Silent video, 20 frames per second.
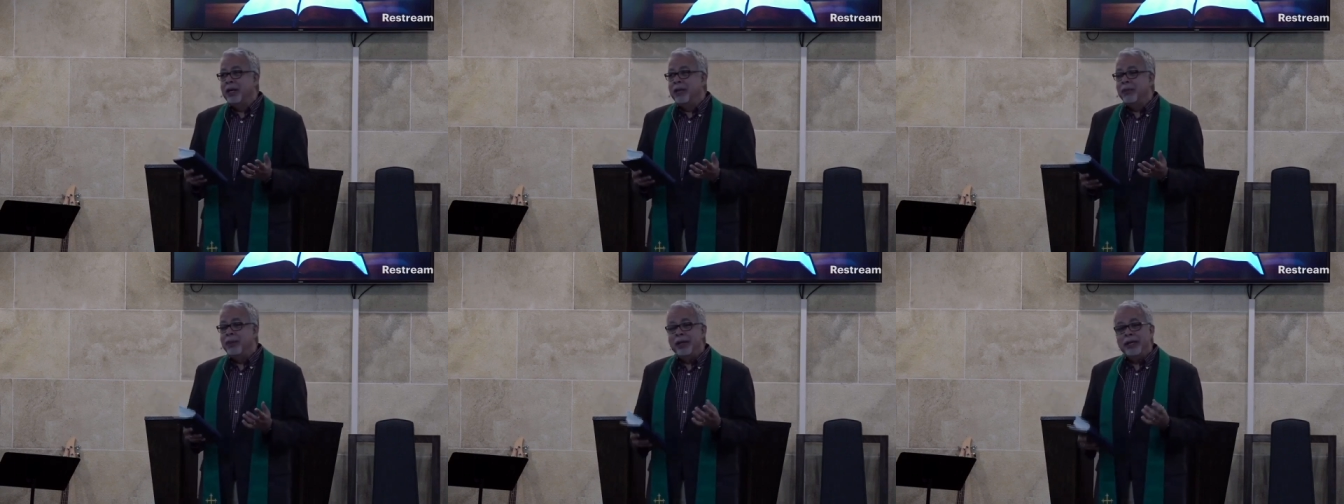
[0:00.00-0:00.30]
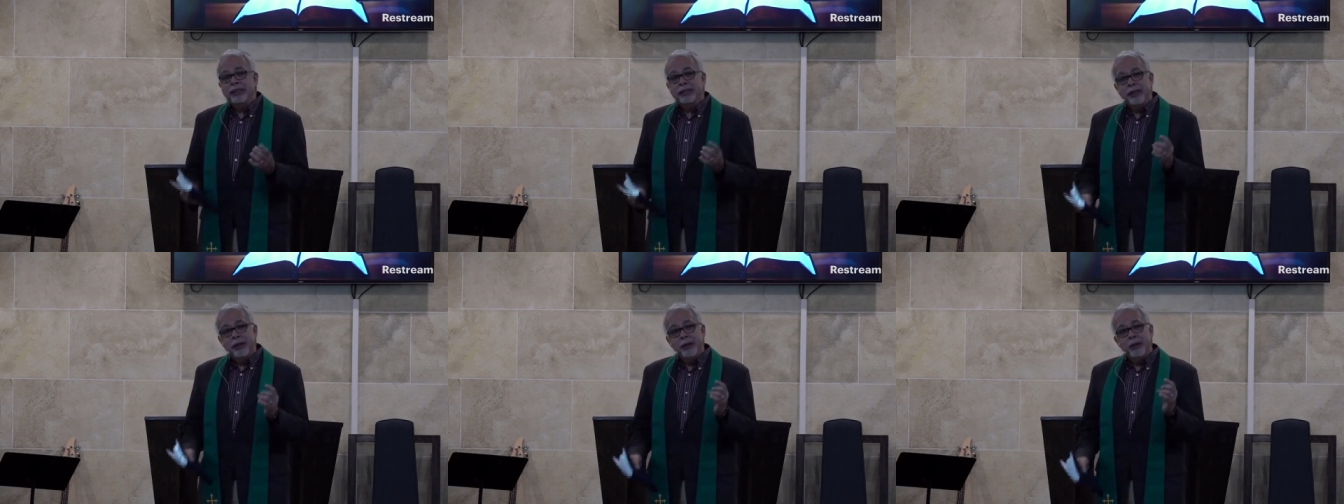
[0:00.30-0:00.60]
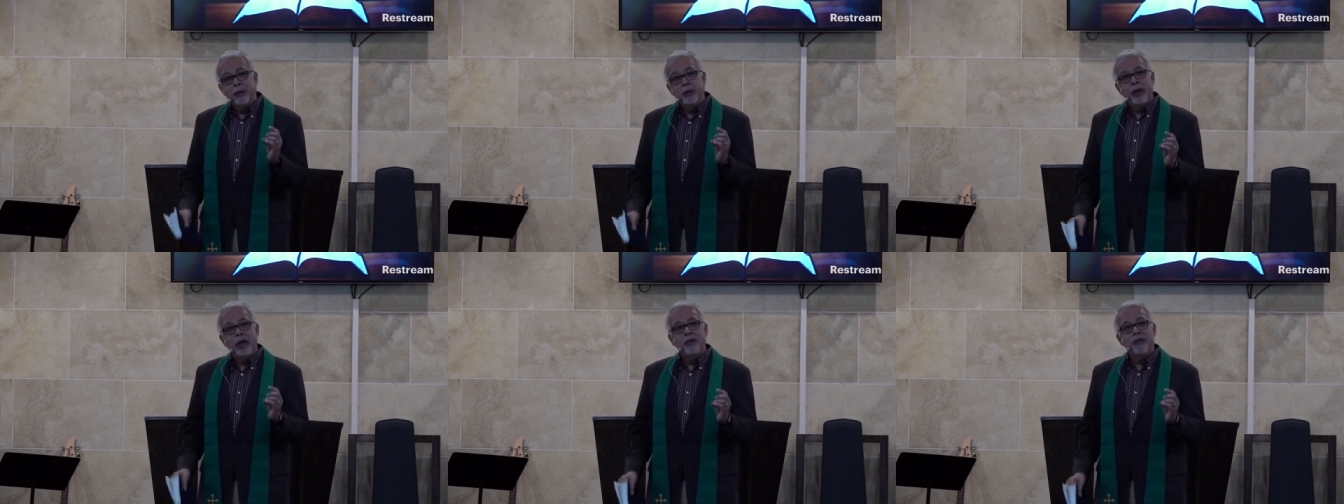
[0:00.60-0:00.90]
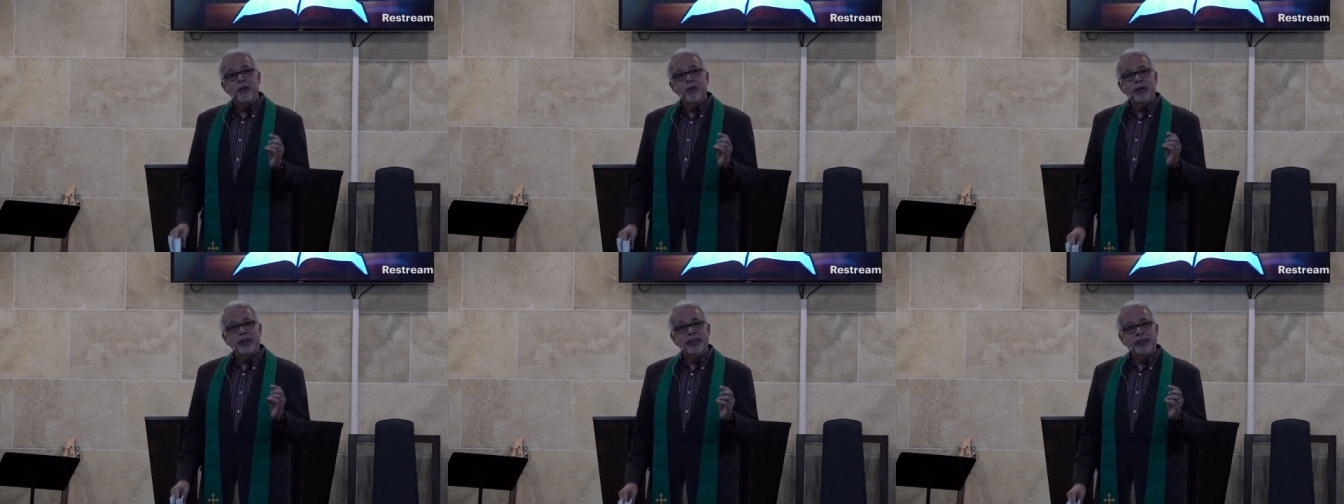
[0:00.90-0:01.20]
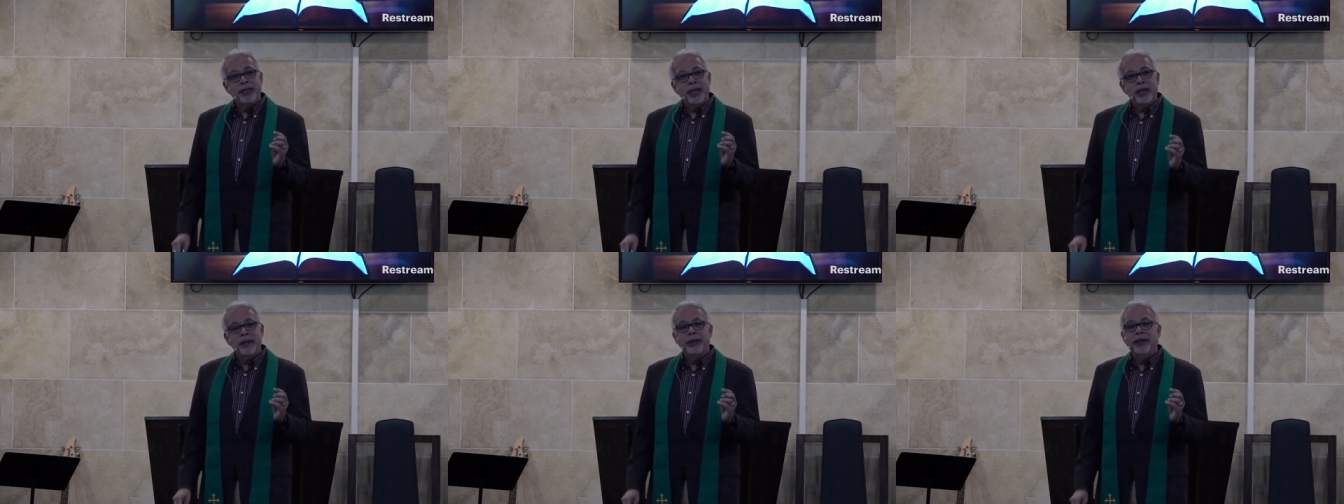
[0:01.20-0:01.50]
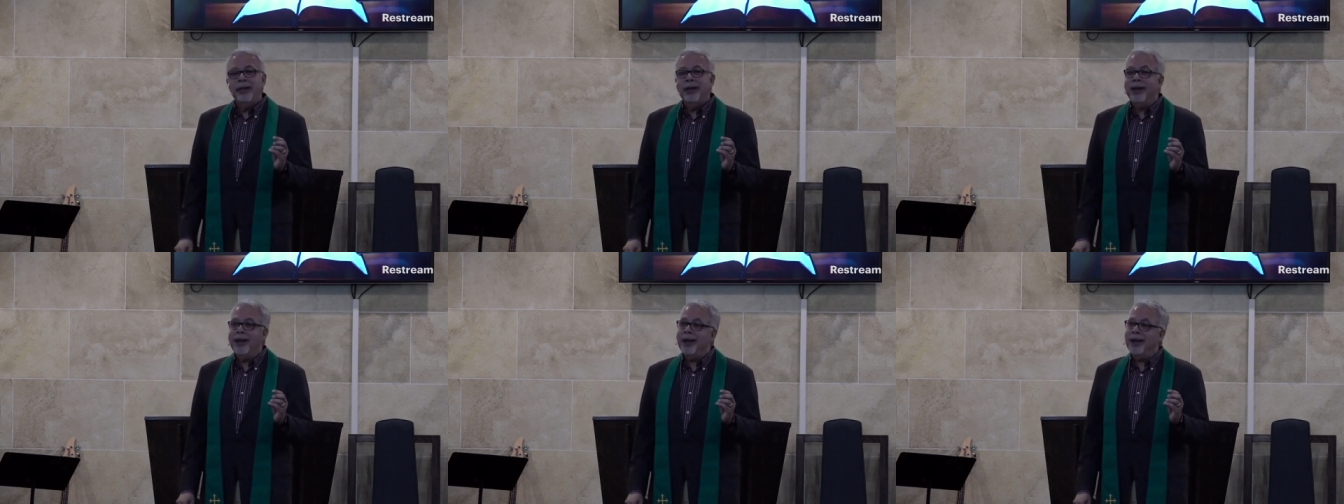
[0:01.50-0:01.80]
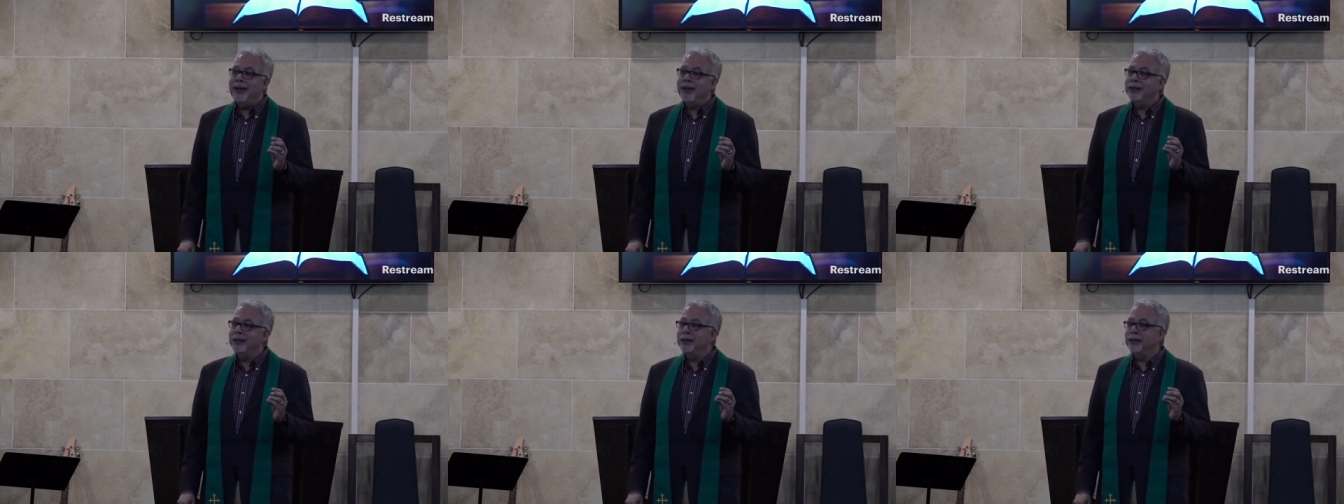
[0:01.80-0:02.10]
But is there a reverence there? Yeah,
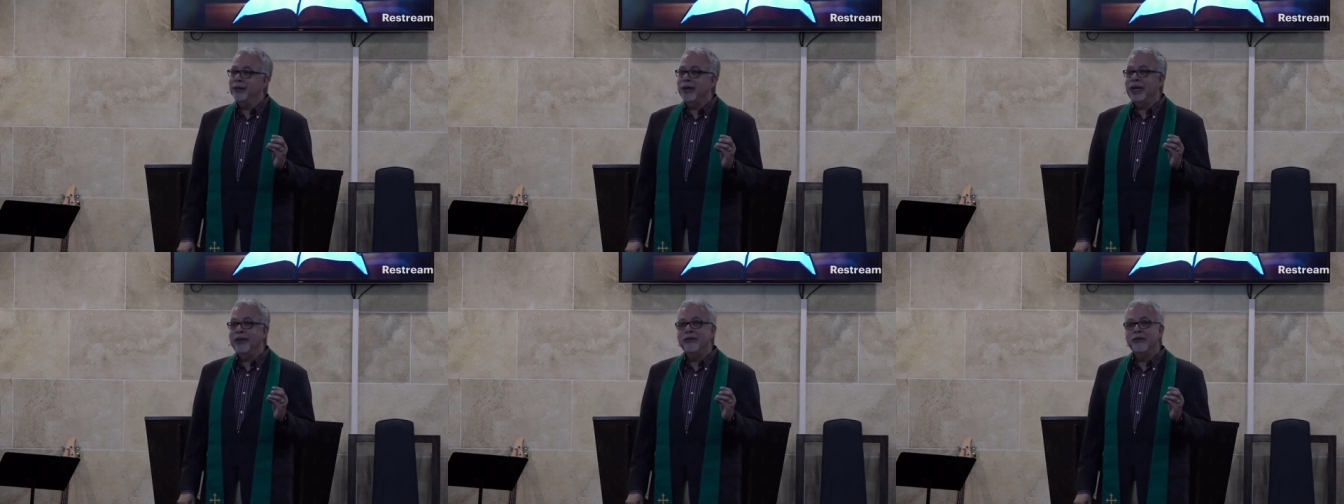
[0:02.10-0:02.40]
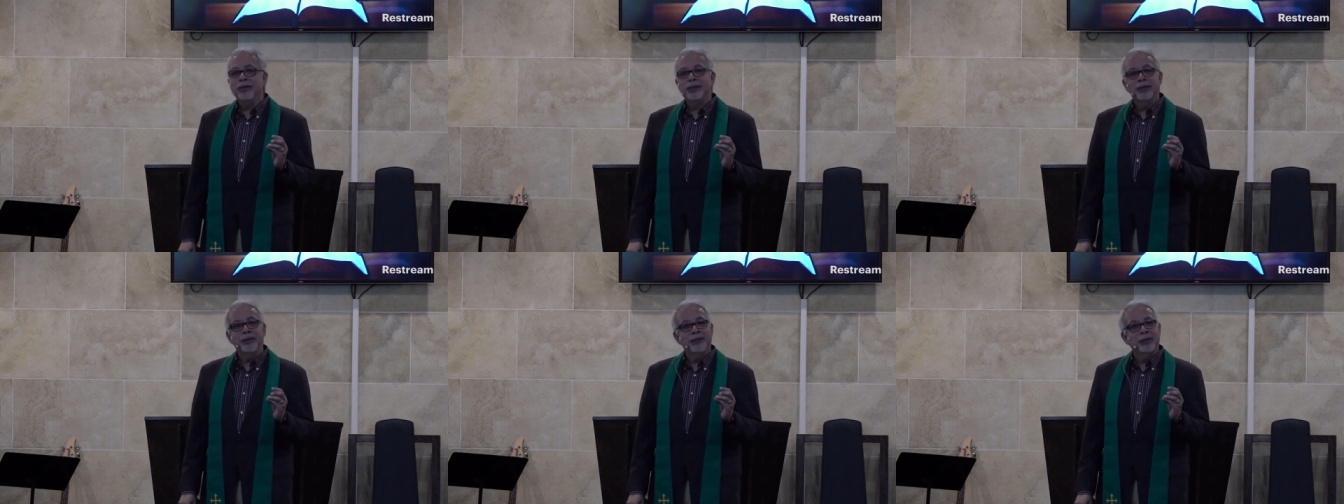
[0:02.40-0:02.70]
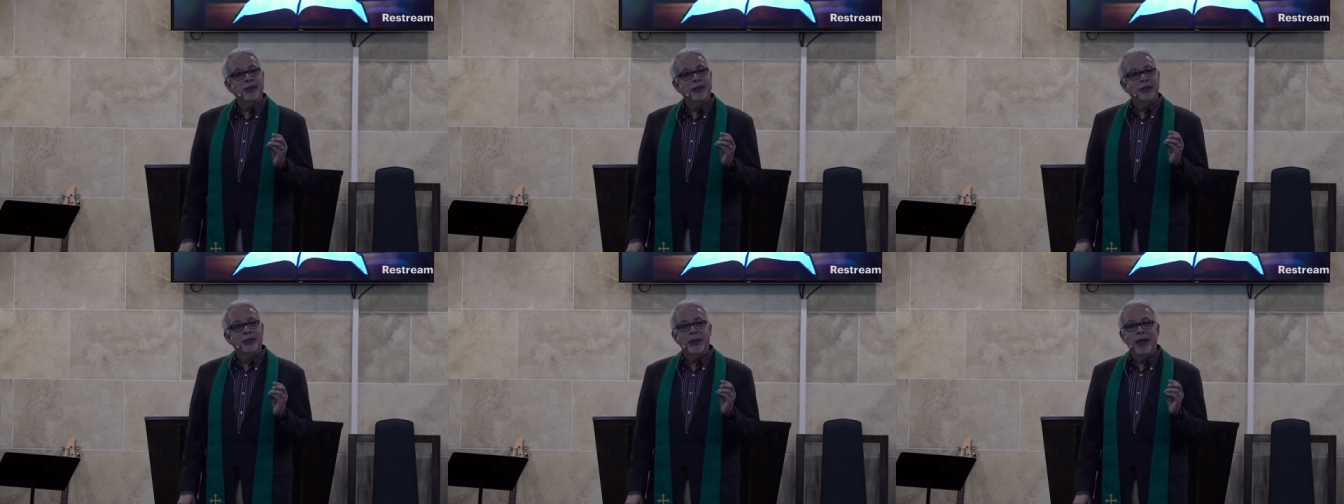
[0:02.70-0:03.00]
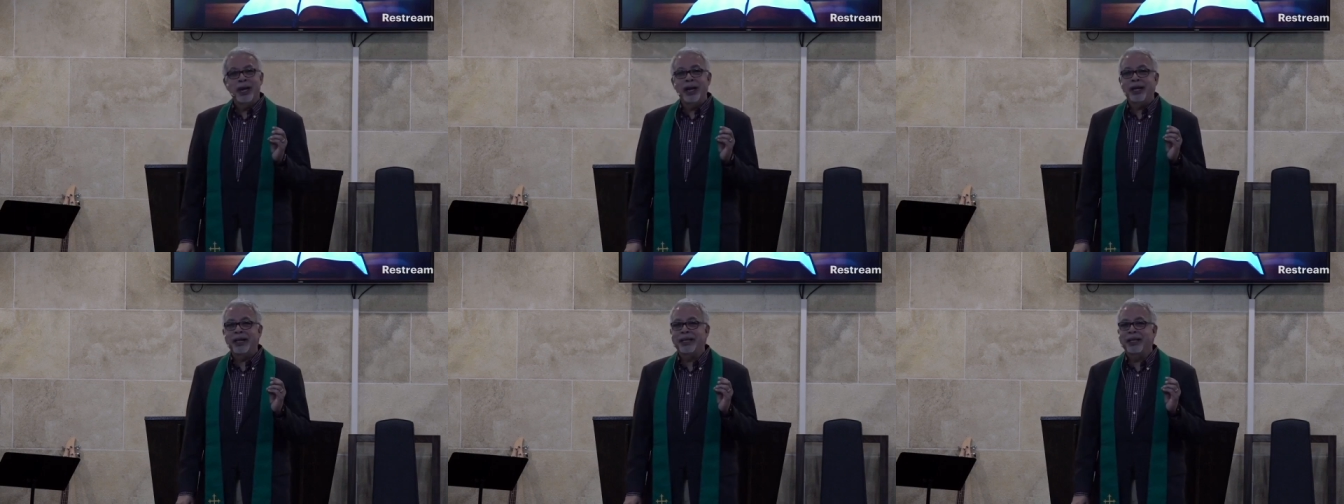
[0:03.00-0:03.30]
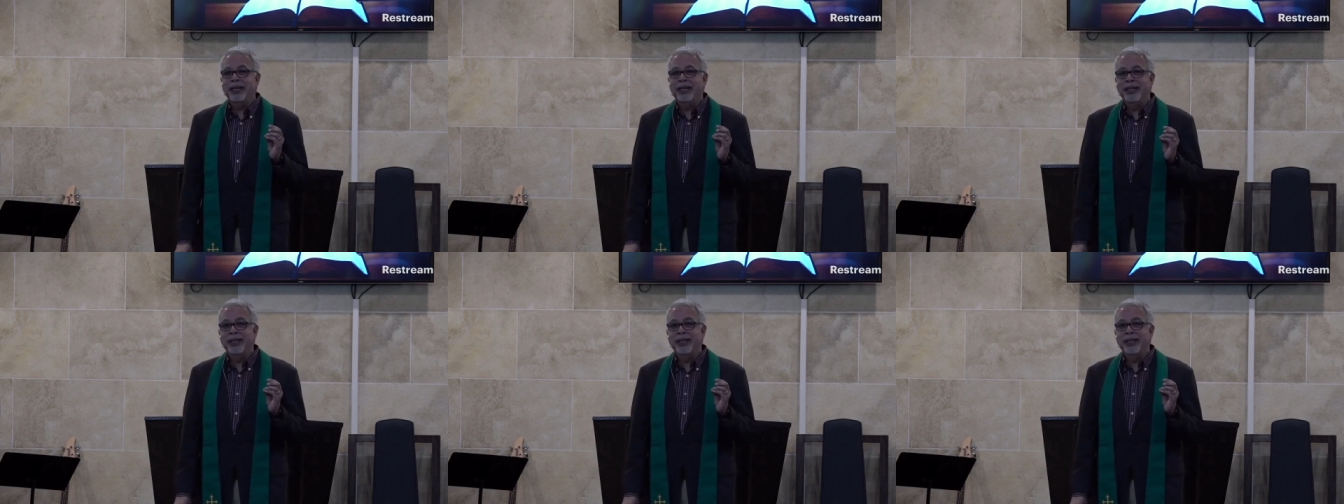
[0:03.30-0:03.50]
there's a reverence, a respect,